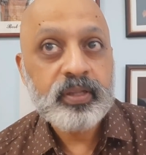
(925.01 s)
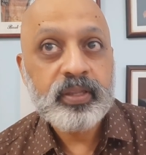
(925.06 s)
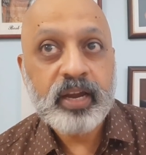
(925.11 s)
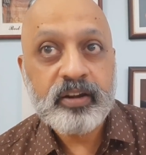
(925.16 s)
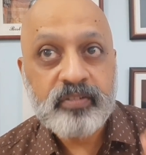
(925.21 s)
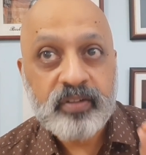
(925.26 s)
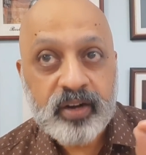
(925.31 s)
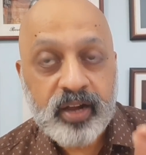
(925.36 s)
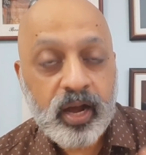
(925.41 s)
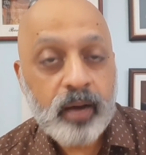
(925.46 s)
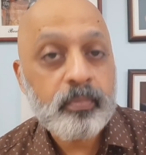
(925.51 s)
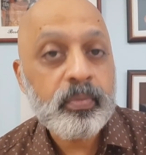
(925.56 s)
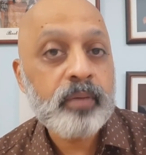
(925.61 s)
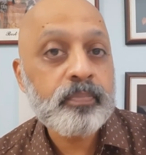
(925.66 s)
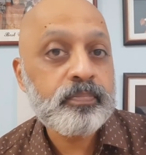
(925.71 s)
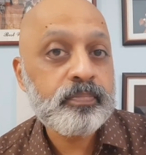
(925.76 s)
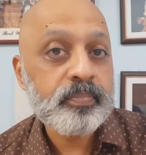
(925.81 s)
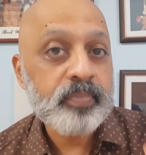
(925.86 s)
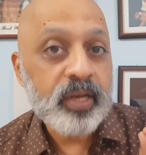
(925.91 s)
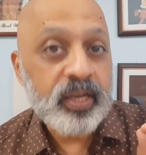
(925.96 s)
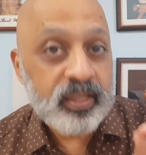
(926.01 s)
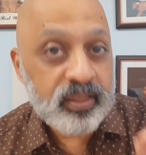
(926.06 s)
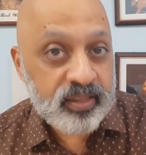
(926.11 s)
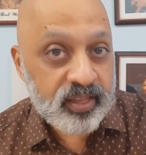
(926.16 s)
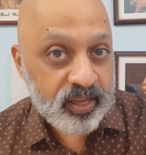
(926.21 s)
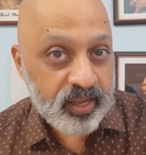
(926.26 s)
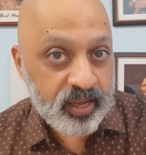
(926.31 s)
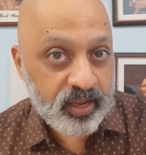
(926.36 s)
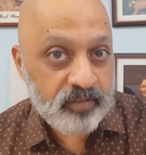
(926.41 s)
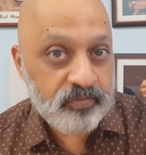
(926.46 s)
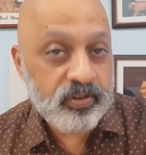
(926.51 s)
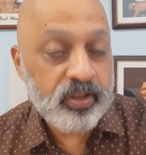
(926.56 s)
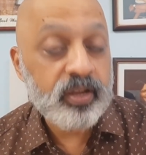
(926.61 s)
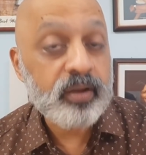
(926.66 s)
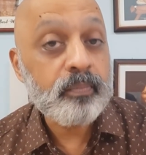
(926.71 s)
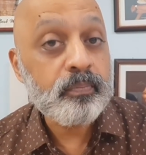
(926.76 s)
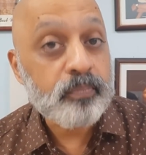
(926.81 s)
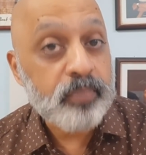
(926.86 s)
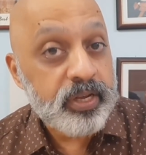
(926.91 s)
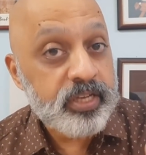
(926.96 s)
That will come up in the
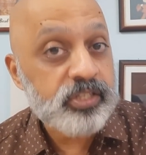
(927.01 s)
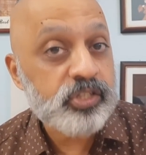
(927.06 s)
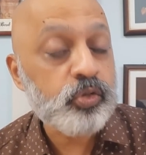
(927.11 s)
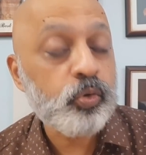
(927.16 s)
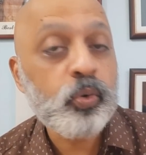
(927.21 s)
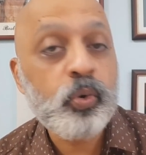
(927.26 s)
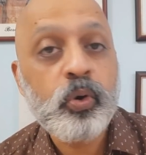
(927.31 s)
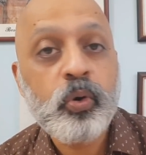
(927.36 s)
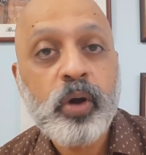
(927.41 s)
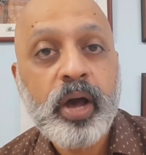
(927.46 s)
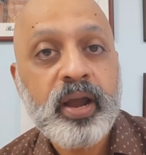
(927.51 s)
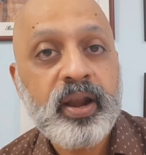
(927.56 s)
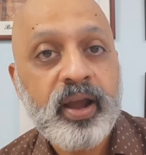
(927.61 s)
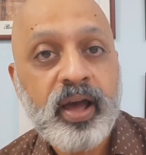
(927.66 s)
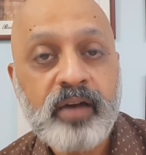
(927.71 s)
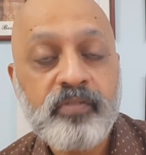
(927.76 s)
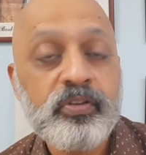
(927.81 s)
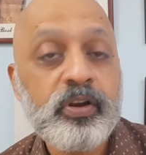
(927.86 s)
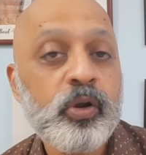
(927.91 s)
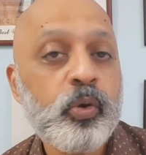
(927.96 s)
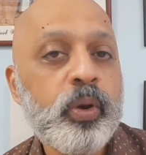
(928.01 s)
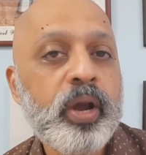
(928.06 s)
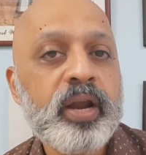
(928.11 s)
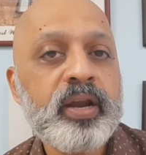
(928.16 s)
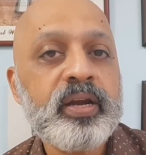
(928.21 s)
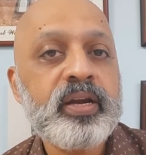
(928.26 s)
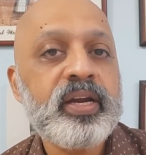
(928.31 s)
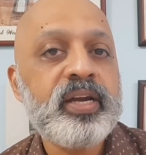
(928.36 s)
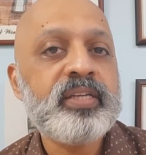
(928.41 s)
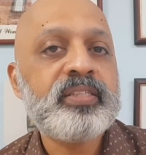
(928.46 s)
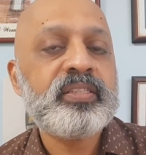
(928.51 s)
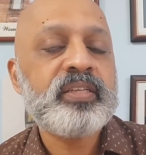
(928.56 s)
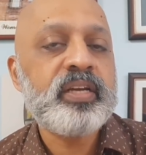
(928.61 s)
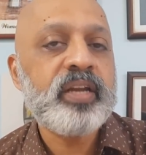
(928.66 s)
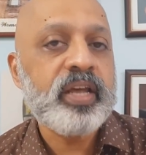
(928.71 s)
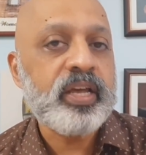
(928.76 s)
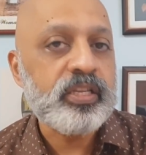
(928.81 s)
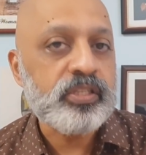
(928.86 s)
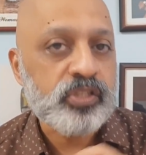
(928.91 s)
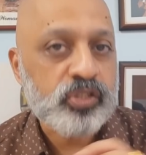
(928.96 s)
evening. Please do go and have a look at it. It's
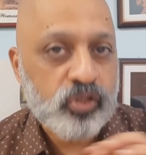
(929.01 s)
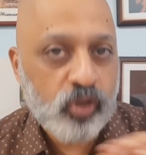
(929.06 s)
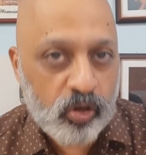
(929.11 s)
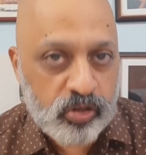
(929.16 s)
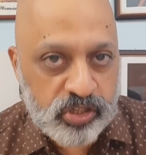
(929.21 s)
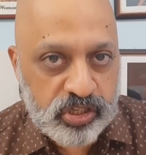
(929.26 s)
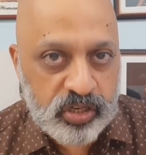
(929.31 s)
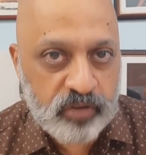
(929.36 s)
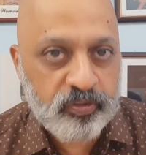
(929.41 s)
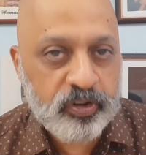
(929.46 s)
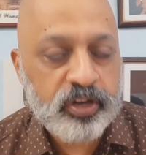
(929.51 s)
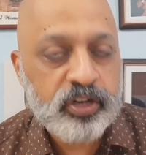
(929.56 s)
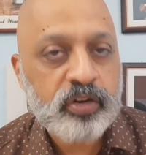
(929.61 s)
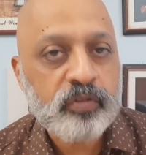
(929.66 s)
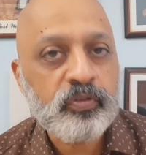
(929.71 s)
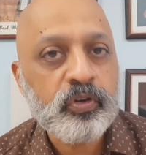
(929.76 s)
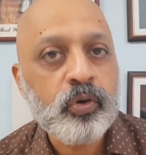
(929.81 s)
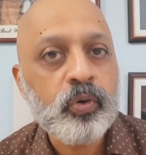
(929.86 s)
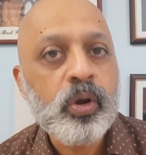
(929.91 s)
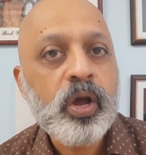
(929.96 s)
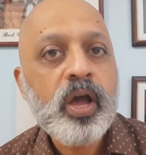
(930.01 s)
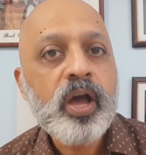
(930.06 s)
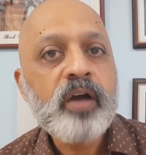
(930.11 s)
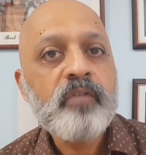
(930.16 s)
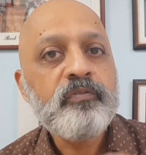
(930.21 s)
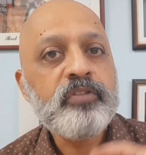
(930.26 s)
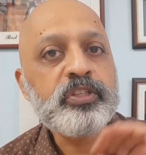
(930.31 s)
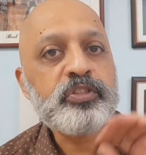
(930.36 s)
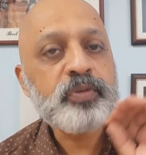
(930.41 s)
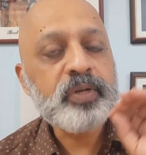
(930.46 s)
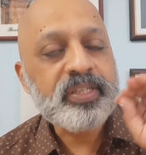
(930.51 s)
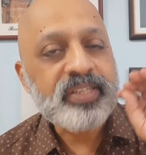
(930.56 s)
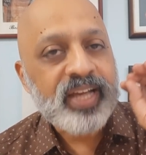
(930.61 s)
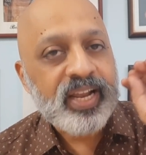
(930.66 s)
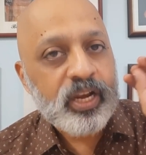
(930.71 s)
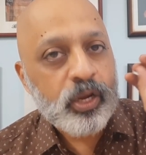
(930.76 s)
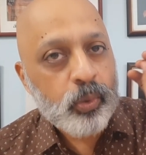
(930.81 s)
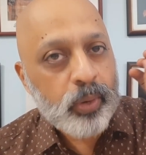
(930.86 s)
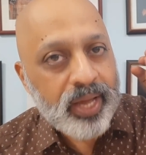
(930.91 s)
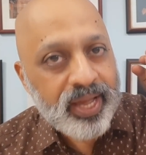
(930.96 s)
an exhaustive interview which will
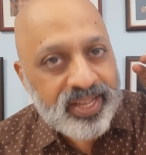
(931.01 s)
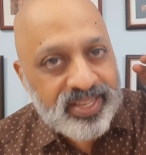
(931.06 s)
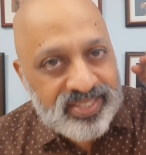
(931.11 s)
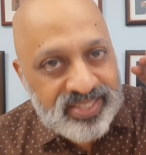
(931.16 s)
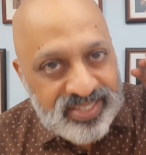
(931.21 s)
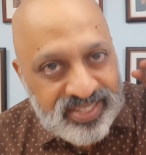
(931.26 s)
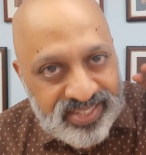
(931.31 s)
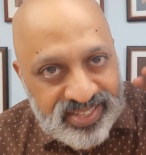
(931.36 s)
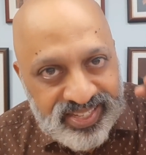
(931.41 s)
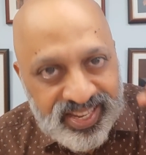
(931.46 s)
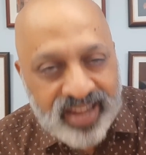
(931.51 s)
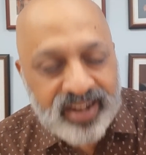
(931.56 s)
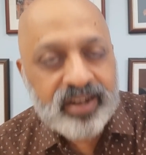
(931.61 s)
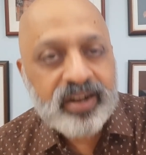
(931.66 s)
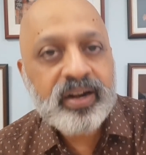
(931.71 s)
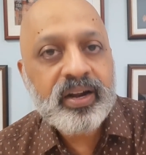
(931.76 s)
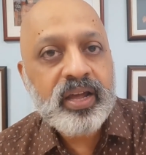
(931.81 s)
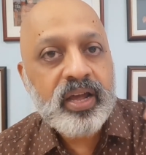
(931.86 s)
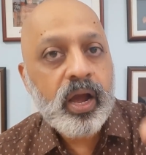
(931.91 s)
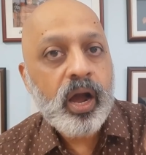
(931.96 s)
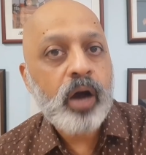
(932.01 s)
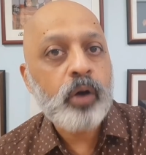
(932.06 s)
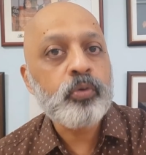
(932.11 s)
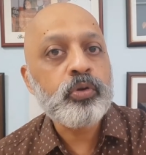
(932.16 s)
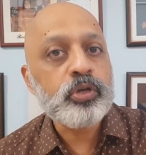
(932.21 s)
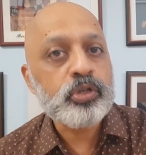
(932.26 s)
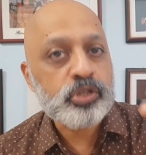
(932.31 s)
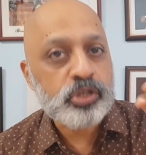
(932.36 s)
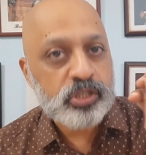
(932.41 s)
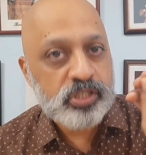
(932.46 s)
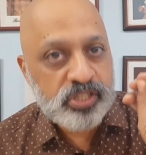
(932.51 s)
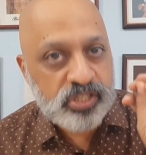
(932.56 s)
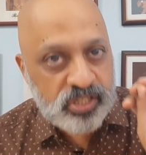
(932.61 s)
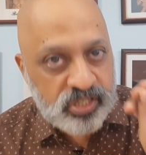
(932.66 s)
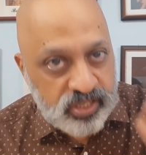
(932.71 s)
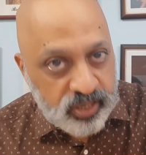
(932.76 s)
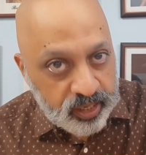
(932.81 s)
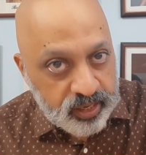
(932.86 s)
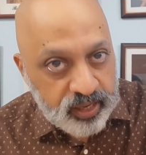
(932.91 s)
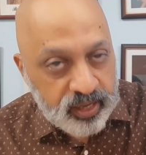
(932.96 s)
tell you exactly how you should
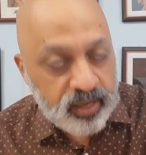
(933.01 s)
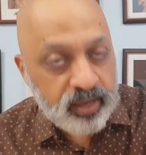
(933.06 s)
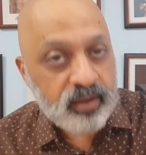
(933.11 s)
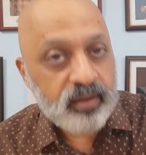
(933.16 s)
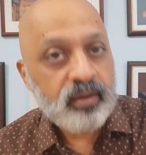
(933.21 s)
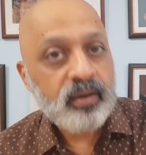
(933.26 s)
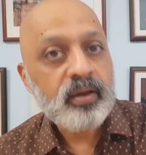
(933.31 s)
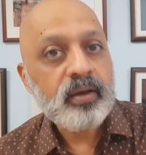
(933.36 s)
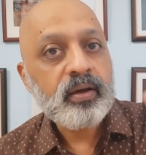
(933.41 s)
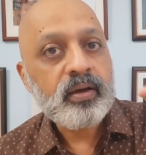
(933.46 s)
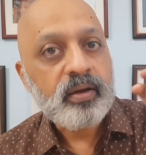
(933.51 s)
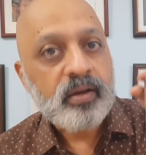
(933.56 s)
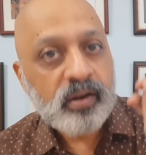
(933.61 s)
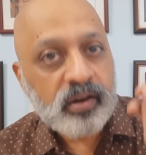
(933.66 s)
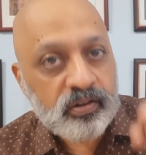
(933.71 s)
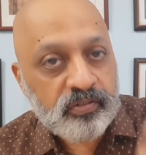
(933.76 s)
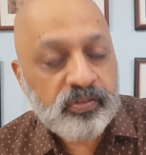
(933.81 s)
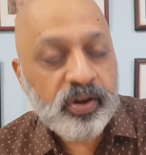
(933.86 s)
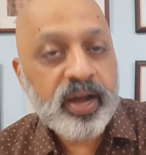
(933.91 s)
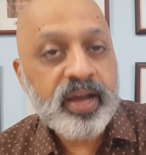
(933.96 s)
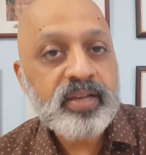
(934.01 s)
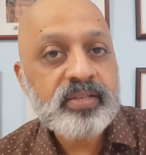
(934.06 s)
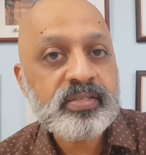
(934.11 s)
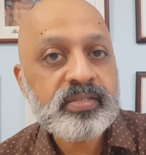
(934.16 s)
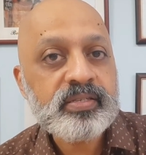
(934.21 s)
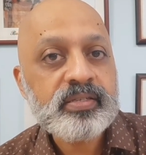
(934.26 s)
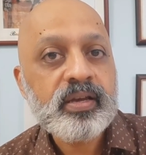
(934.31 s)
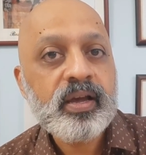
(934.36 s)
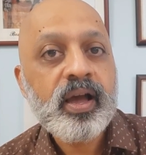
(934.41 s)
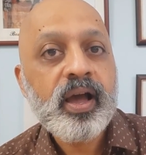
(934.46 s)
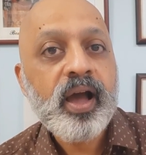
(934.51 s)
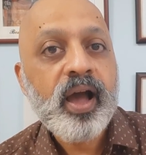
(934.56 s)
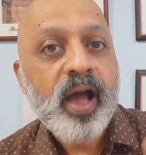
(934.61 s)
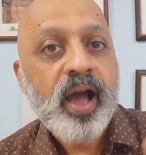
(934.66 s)
study, revise